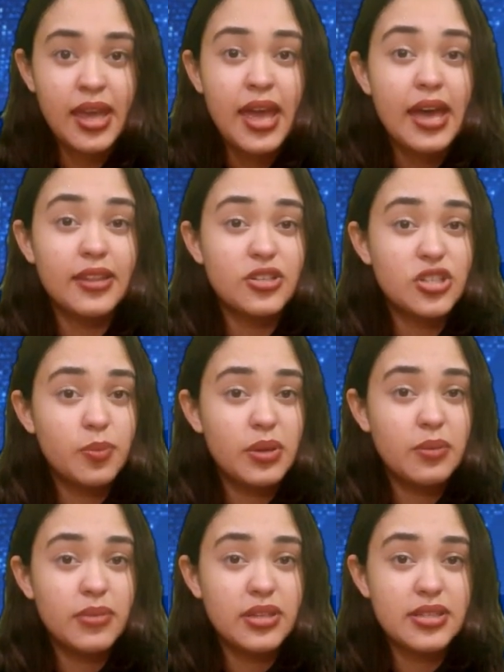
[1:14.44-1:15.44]
And the
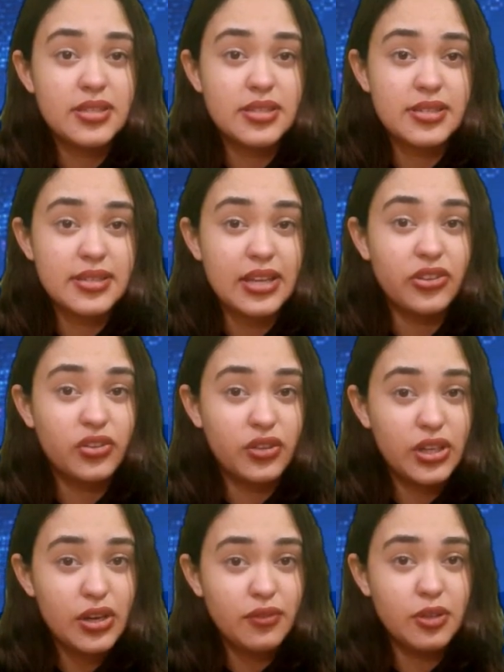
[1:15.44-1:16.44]
shipping minister said
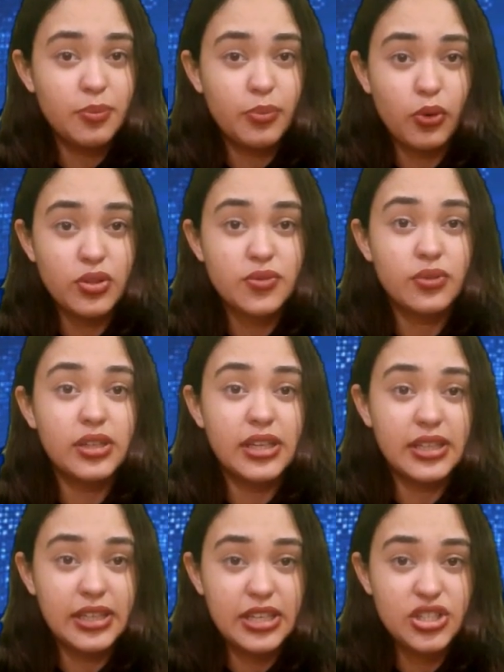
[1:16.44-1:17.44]
3 of the ports would
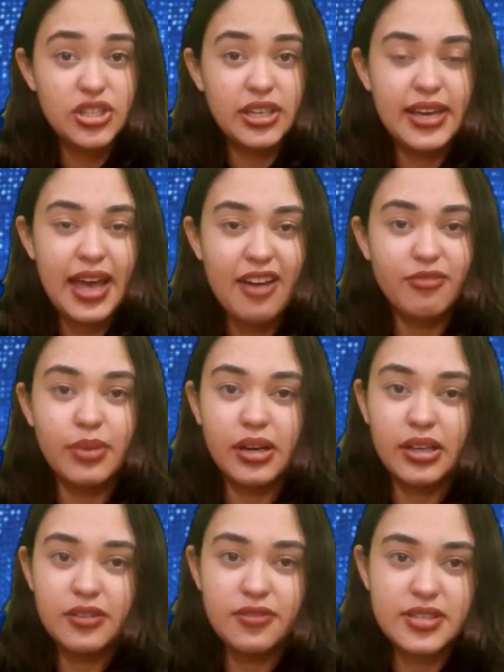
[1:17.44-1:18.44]
initially have
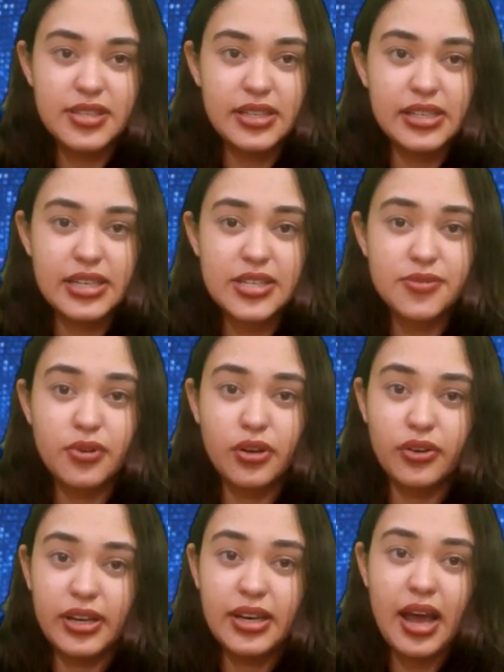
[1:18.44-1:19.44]
bunker facilities for
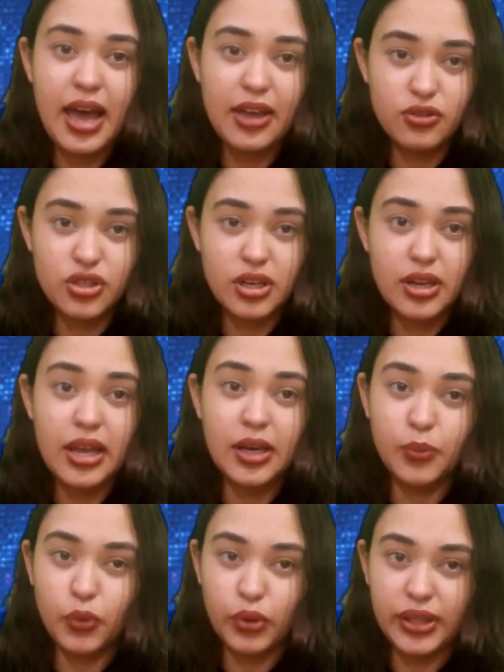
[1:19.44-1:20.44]
green hydrogen and
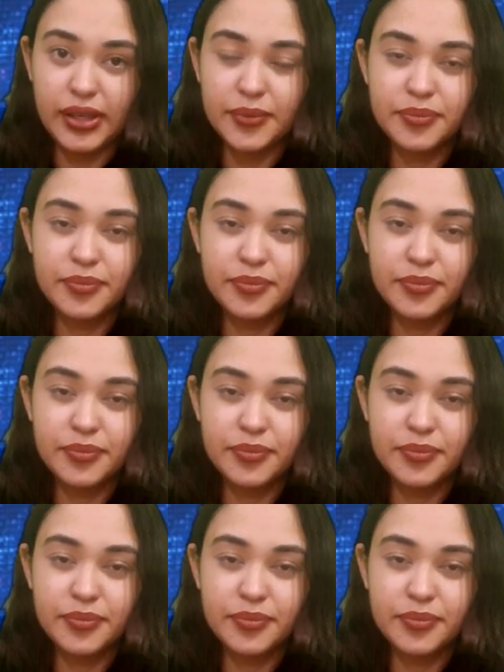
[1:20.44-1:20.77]
ammonia.